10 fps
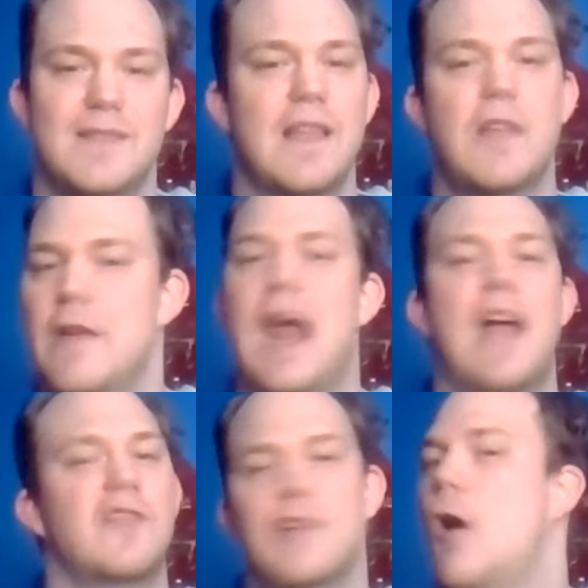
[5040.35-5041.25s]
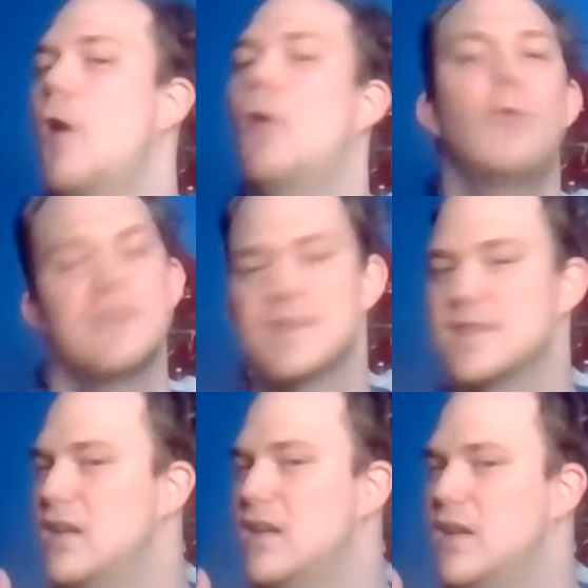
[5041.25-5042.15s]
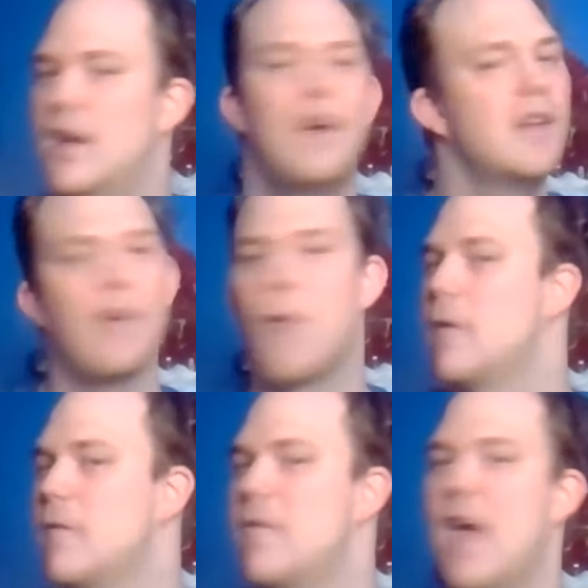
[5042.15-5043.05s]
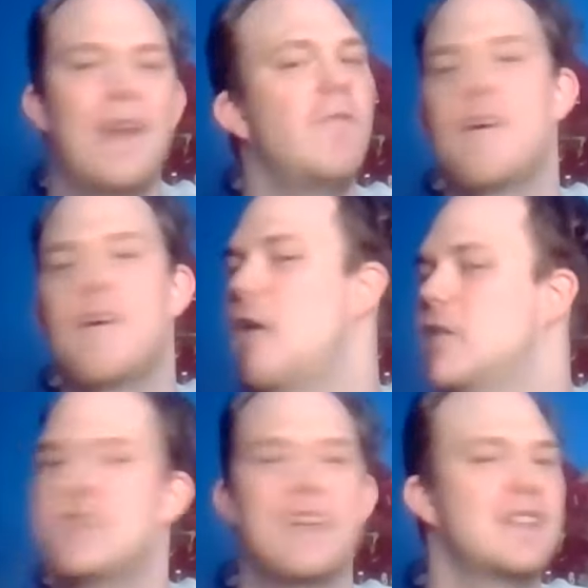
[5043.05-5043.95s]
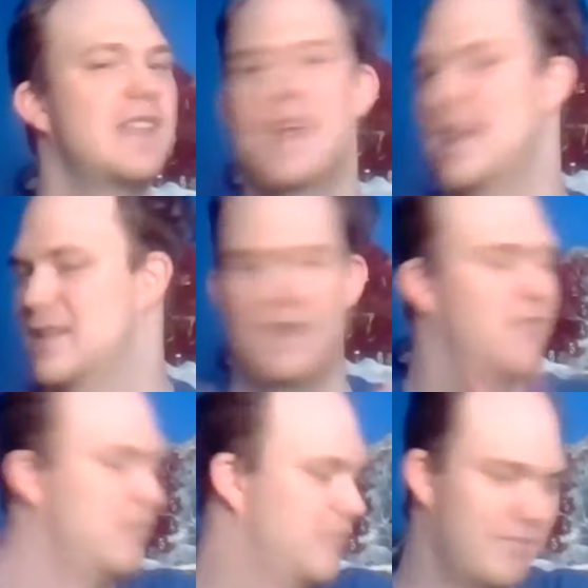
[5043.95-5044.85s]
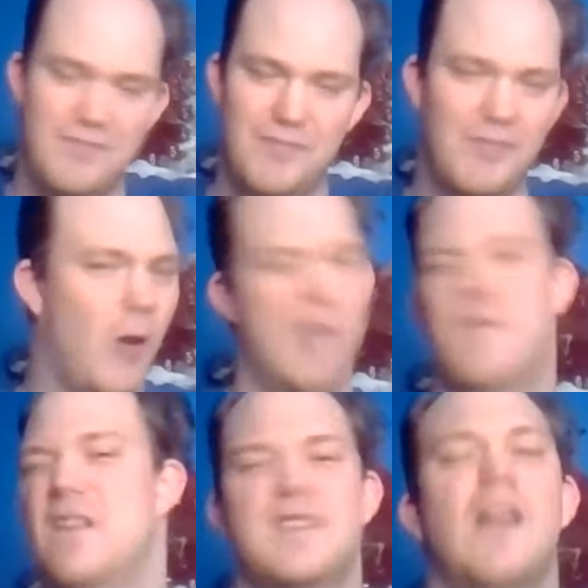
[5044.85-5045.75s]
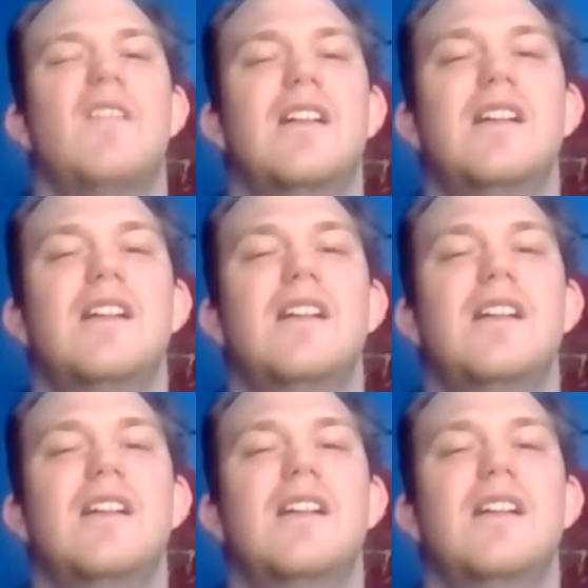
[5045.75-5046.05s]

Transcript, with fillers: Like you can actually host your own event and figure out logistics and all that fun stuff.